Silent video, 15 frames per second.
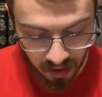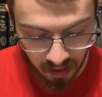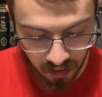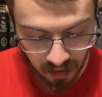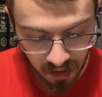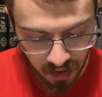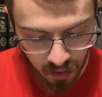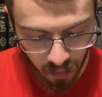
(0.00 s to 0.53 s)

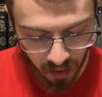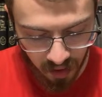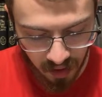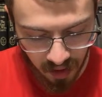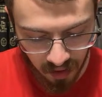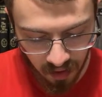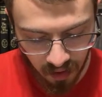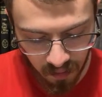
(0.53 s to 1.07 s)
These were
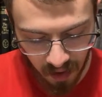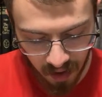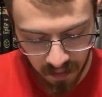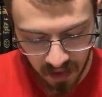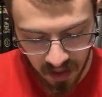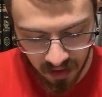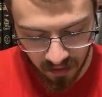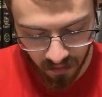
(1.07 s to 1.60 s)
connected by
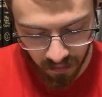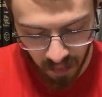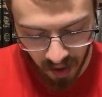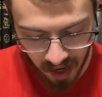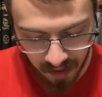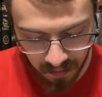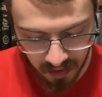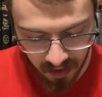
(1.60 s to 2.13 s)
means of
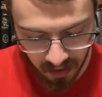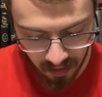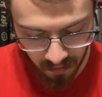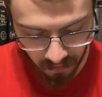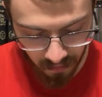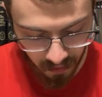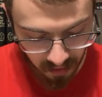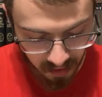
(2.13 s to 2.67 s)
pipes
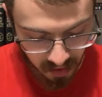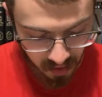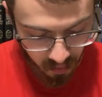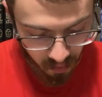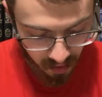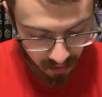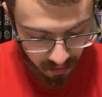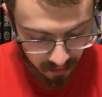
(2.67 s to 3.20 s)
furnished
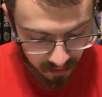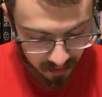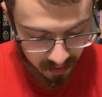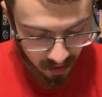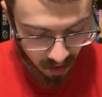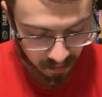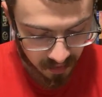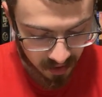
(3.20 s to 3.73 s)
with
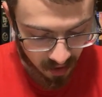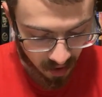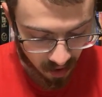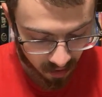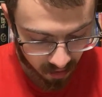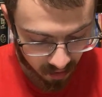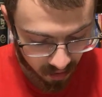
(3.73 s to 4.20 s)
stopcocks.